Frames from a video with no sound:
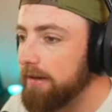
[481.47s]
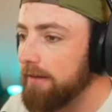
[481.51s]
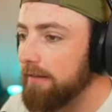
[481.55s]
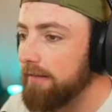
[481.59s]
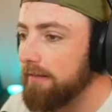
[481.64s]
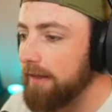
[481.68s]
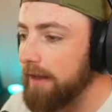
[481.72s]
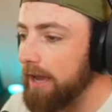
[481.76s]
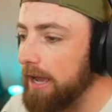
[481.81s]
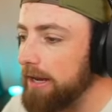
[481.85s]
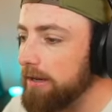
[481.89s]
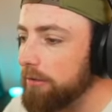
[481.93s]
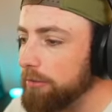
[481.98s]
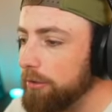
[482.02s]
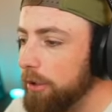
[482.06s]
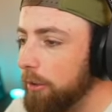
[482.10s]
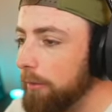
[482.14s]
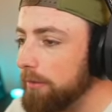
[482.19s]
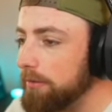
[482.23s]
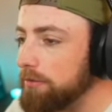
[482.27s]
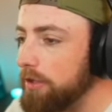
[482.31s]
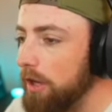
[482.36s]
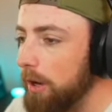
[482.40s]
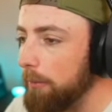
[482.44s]
Like, I don't know
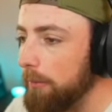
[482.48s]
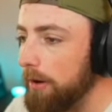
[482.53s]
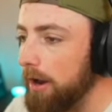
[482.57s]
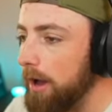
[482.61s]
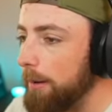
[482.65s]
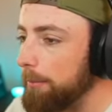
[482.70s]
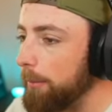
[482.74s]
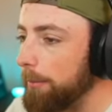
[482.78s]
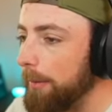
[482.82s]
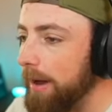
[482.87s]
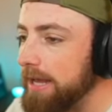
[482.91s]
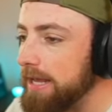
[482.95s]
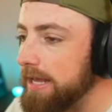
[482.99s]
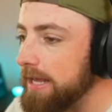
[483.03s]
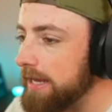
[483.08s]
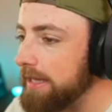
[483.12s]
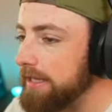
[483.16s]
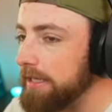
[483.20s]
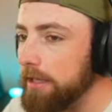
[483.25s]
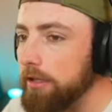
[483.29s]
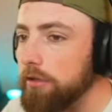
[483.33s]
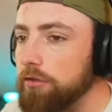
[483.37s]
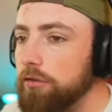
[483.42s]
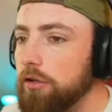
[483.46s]
what's going on, but my
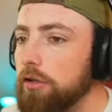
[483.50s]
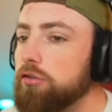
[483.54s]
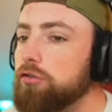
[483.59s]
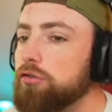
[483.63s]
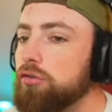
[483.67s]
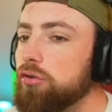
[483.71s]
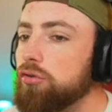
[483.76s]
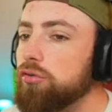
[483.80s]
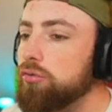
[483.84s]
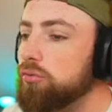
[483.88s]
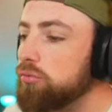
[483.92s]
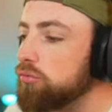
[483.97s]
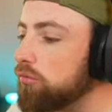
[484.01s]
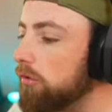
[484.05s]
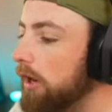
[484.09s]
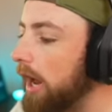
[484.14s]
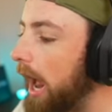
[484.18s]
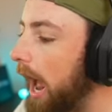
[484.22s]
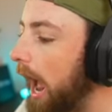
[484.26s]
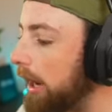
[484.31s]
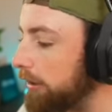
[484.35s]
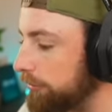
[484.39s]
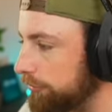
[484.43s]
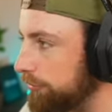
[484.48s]
hitting is
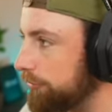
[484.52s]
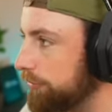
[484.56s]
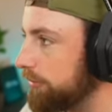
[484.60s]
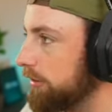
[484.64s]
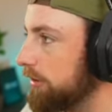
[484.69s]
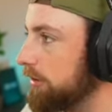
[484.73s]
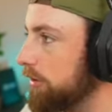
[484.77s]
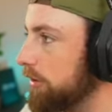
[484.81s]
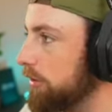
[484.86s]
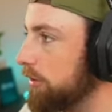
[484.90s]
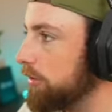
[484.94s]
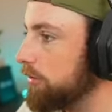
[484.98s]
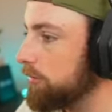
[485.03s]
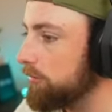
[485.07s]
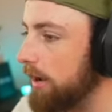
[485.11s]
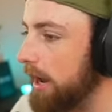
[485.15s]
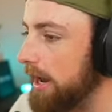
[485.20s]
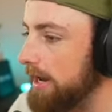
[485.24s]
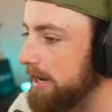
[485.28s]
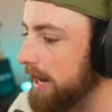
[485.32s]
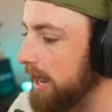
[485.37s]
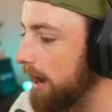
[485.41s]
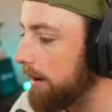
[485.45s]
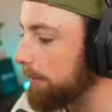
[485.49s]
trash
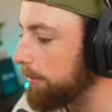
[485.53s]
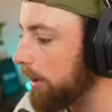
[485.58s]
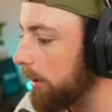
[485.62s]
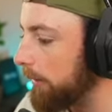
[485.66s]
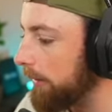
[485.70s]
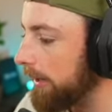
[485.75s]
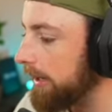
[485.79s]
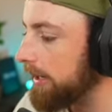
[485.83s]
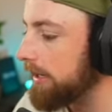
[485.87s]
right now, bro. And